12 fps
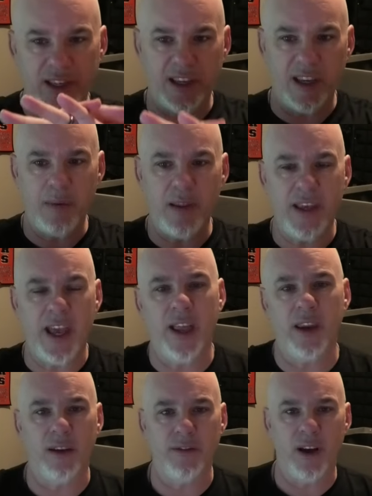the
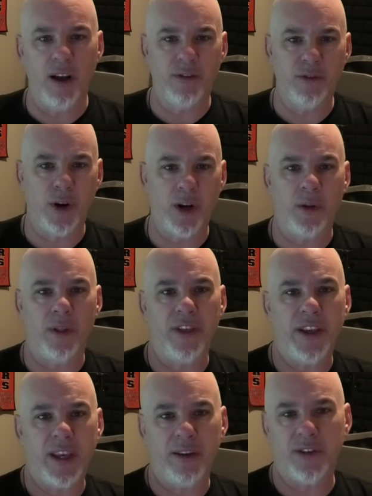end of critical
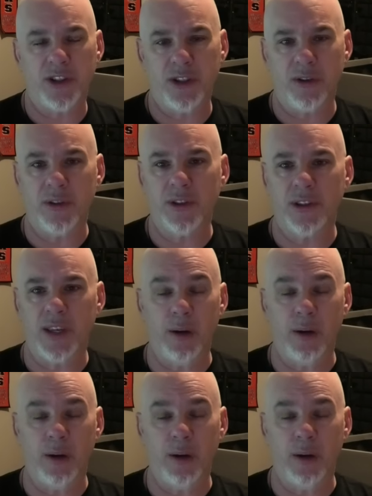thinking for students.